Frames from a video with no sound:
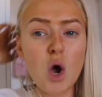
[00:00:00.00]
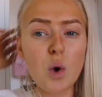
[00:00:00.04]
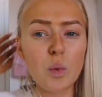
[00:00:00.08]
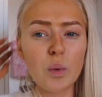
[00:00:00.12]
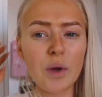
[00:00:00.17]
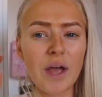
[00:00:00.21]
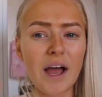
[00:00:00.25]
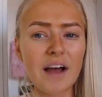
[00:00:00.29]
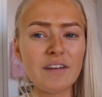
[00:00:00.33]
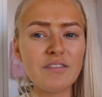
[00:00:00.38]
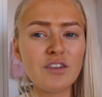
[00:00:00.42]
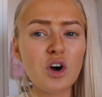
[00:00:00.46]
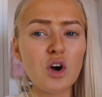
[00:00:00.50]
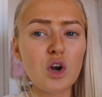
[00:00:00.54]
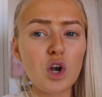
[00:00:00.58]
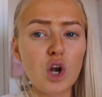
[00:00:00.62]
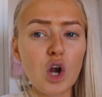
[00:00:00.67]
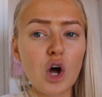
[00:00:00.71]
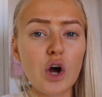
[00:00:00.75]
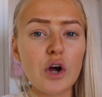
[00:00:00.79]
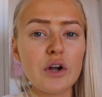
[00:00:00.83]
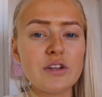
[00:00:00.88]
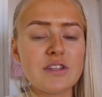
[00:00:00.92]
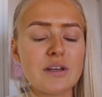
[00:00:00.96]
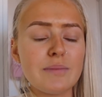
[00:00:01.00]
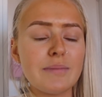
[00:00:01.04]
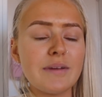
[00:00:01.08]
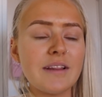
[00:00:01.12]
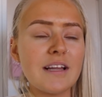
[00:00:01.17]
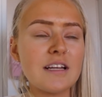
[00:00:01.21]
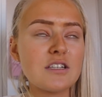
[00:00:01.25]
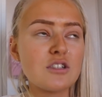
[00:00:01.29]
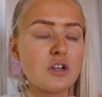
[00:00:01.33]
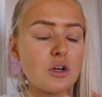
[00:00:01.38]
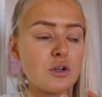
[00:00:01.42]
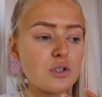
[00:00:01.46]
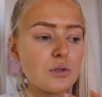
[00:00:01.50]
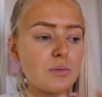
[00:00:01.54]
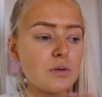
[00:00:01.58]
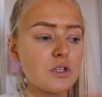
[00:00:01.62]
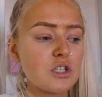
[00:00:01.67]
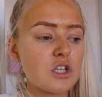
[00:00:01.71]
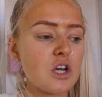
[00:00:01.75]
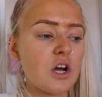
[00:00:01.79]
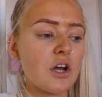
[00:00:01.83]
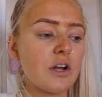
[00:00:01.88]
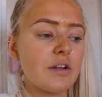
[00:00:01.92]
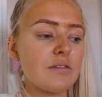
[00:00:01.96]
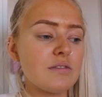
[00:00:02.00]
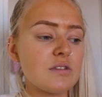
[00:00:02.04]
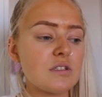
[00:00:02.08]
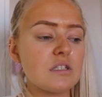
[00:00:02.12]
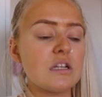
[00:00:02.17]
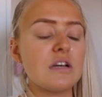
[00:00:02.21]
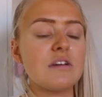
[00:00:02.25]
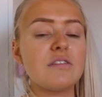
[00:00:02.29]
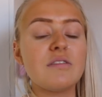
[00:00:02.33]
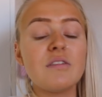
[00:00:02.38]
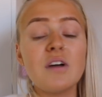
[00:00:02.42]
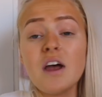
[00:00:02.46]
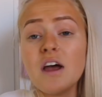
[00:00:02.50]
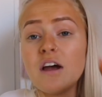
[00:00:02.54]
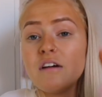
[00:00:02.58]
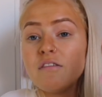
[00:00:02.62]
We haven't got loads. I mean, they don't do a ton of stuff.